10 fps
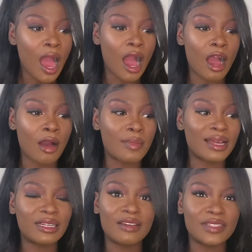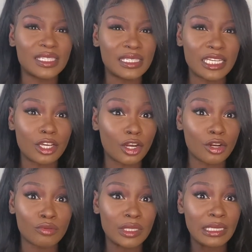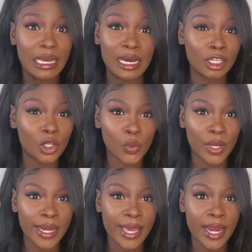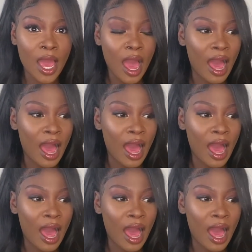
Um, I love to see girls young doing it.